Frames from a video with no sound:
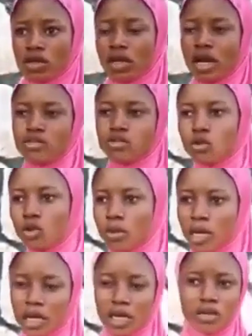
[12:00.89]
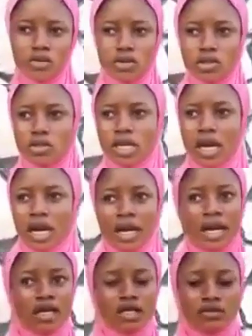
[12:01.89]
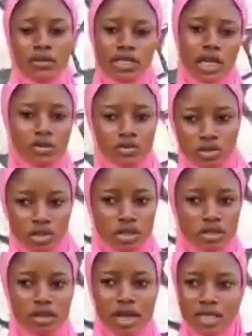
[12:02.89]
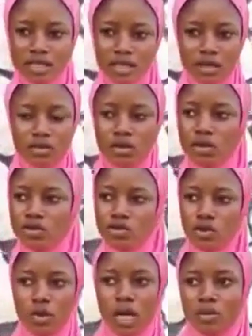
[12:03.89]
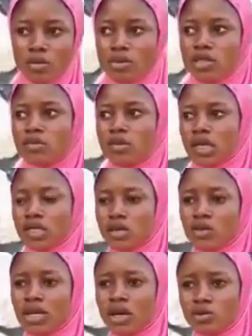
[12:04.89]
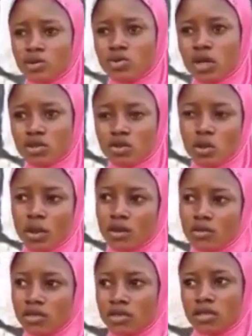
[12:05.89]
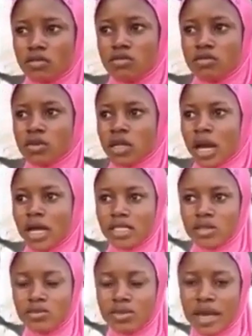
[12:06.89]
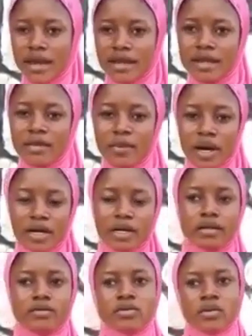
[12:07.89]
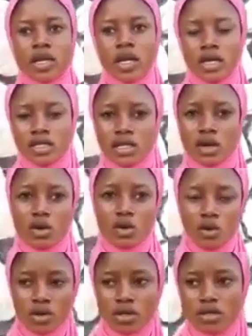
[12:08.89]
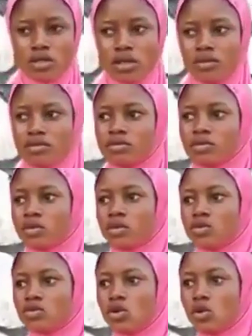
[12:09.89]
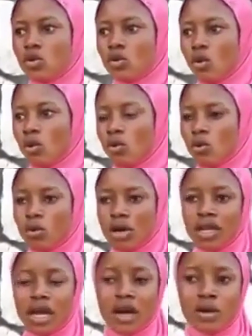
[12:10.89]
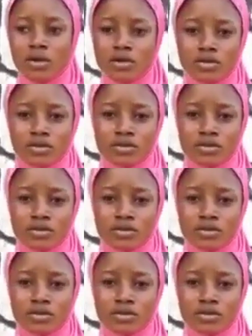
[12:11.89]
okay, I should come back. And I told him that I can't leave what I'm doing right now to come and meet him. And I said, when I'm through, I should come and meet him at Ibiade Park. And I said, okay, sir. So when I